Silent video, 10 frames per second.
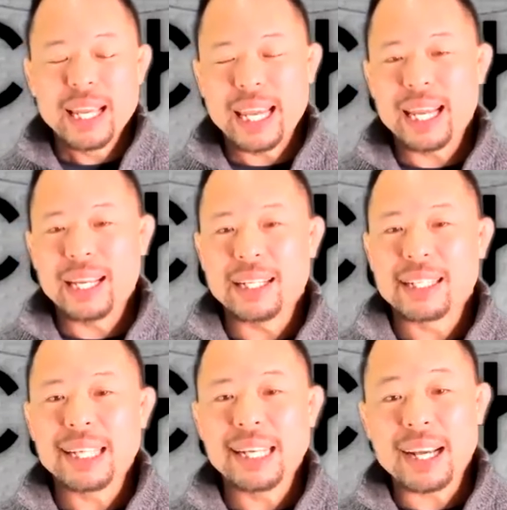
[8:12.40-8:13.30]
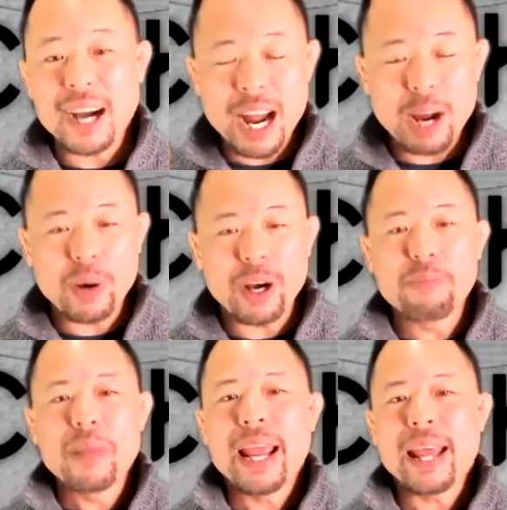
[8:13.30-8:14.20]
in cleaning
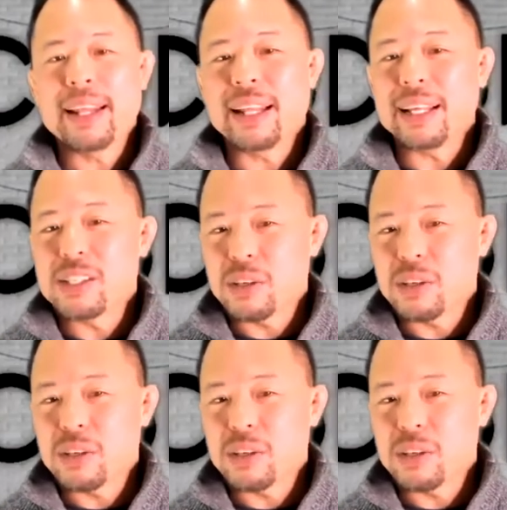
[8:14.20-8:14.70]
eyewear, and then they